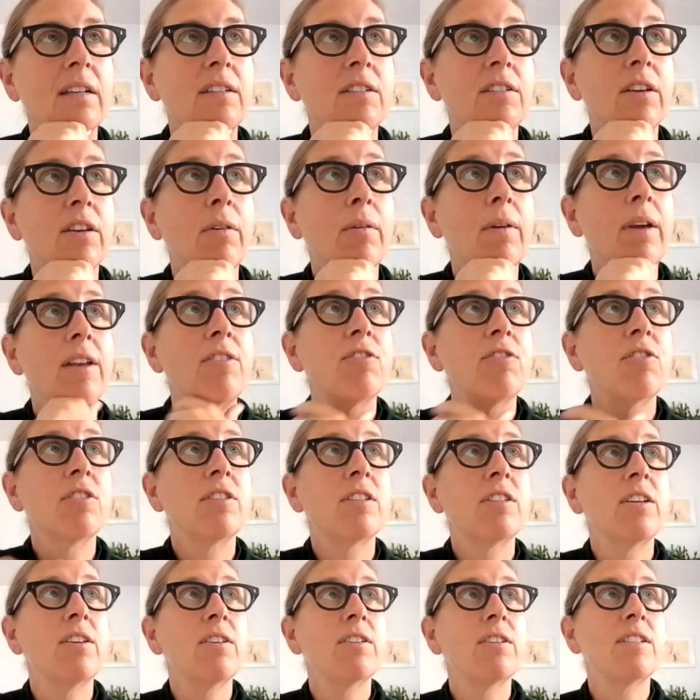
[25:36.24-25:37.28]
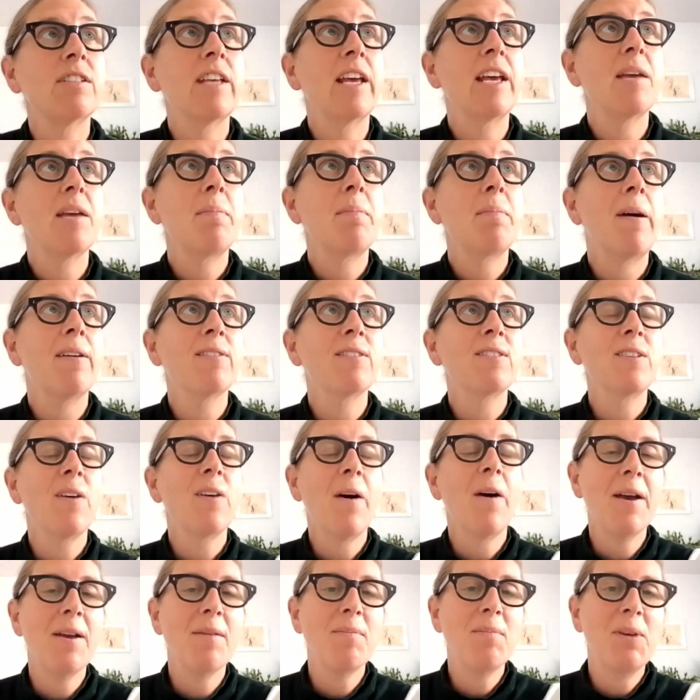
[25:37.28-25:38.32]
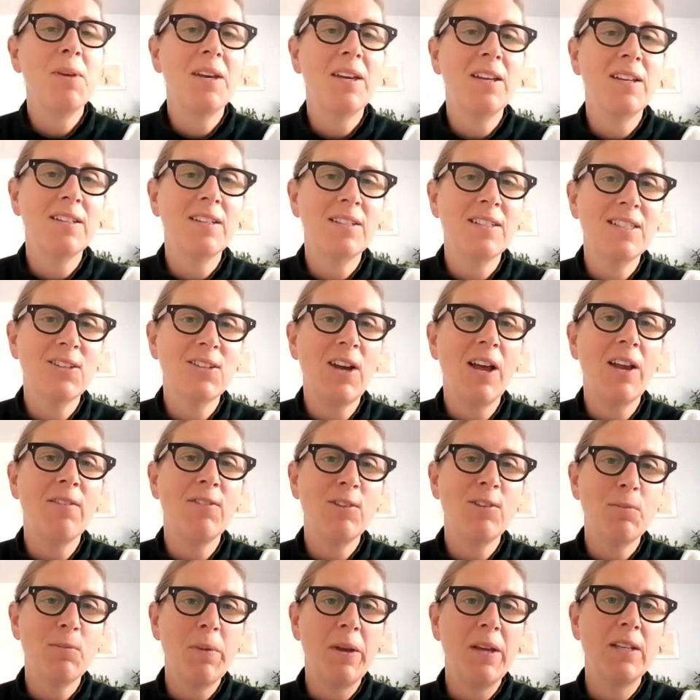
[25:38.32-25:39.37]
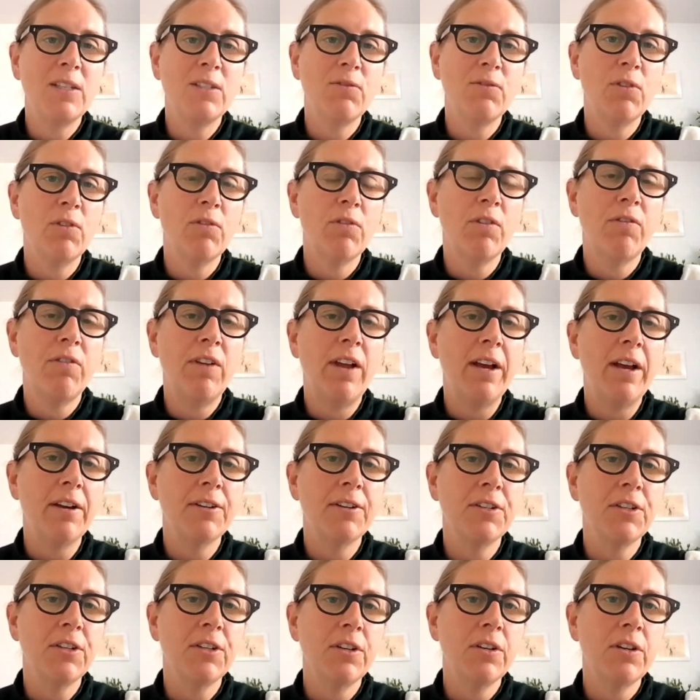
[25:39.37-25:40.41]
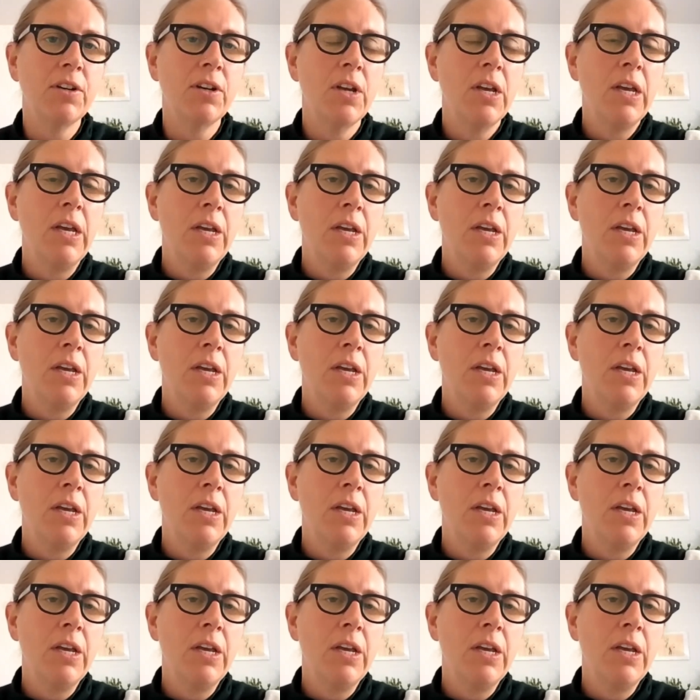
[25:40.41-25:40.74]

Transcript: It's so interesting you say about timing and kind of space for reflection.